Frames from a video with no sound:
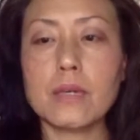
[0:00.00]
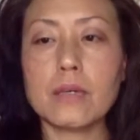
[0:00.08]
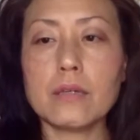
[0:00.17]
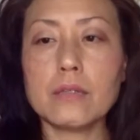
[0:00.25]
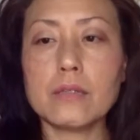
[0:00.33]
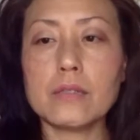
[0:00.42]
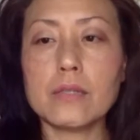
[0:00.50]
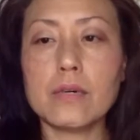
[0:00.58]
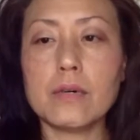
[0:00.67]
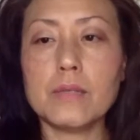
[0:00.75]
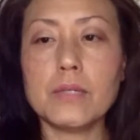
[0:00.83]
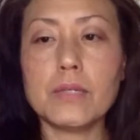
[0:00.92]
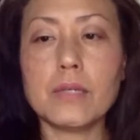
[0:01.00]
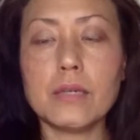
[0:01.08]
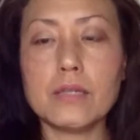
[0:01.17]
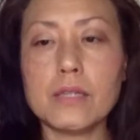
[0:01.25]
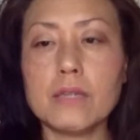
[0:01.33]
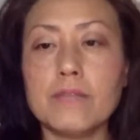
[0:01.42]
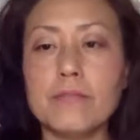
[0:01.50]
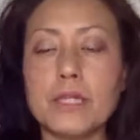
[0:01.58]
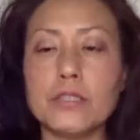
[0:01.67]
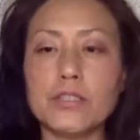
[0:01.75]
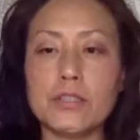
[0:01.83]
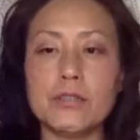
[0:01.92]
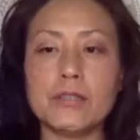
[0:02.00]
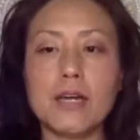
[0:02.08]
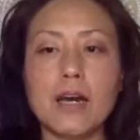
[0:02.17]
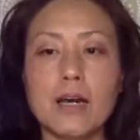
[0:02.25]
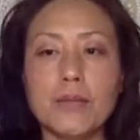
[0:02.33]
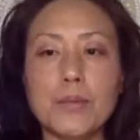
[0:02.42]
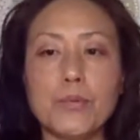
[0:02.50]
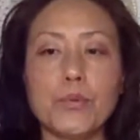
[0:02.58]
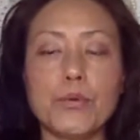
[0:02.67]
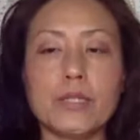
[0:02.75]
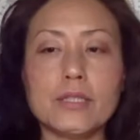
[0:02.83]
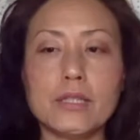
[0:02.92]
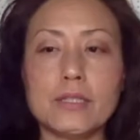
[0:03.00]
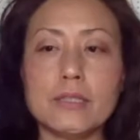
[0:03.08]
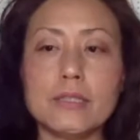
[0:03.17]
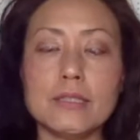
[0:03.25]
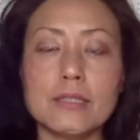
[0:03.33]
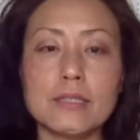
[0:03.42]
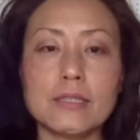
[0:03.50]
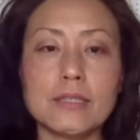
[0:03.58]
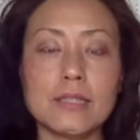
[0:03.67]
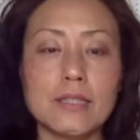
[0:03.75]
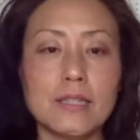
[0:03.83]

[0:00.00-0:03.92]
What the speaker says: And as I've mentioned, time and presence,